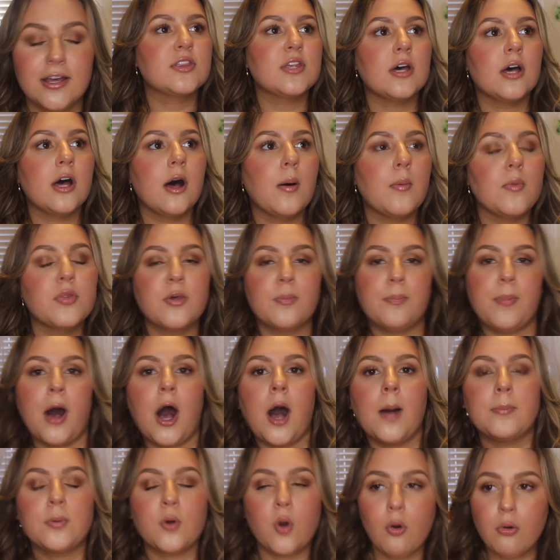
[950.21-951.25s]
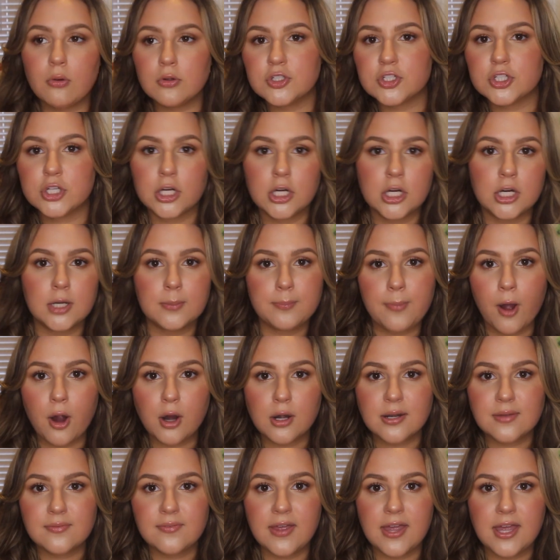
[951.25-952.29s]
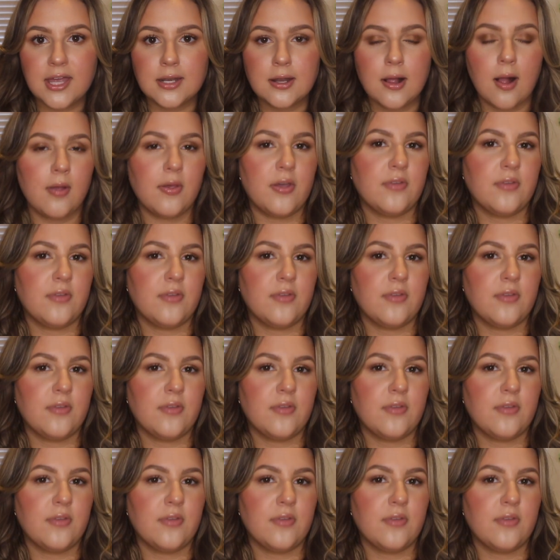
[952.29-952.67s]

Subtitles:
The pop culture part of it